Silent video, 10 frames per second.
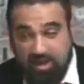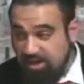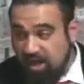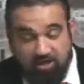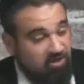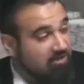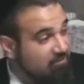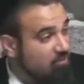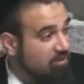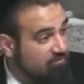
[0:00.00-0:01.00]
and knock on
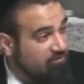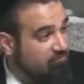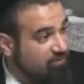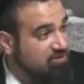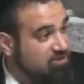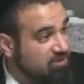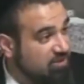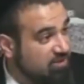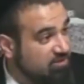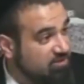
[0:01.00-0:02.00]
every one of your friends'
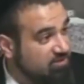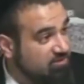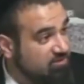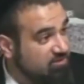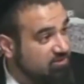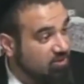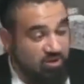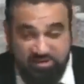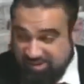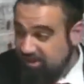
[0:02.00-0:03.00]
uh,
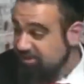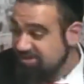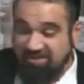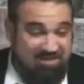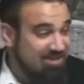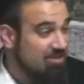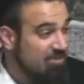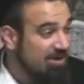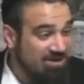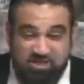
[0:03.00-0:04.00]
doors and tell them, listen, there's a
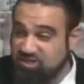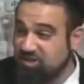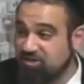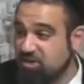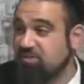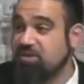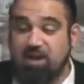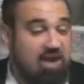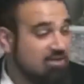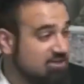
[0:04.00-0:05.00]
dead body. I just killed somebody
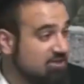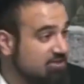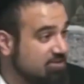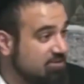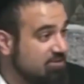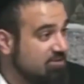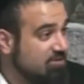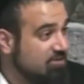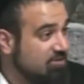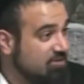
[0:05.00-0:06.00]
by accident.
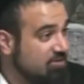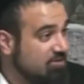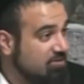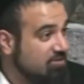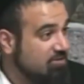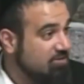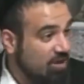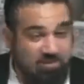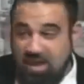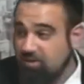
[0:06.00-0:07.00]

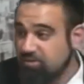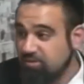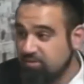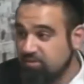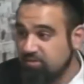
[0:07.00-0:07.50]
Help me out.